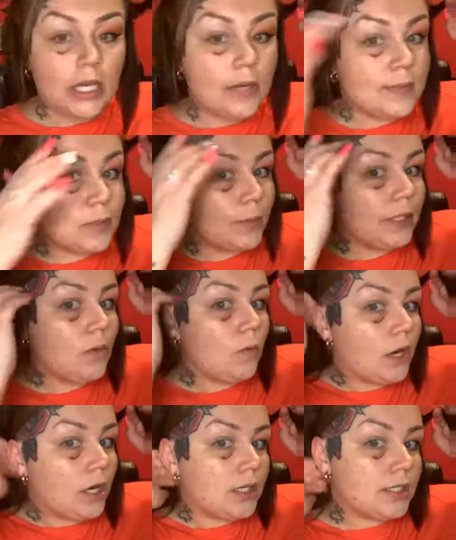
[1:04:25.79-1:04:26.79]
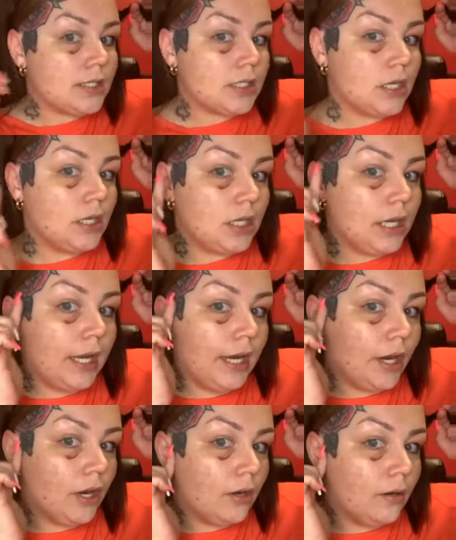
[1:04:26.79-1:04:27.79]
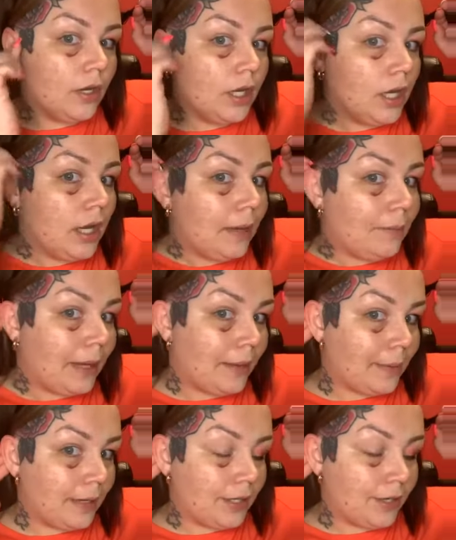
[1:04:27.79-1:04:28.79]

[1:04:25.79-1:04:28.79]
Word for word: It was really worse here and behind my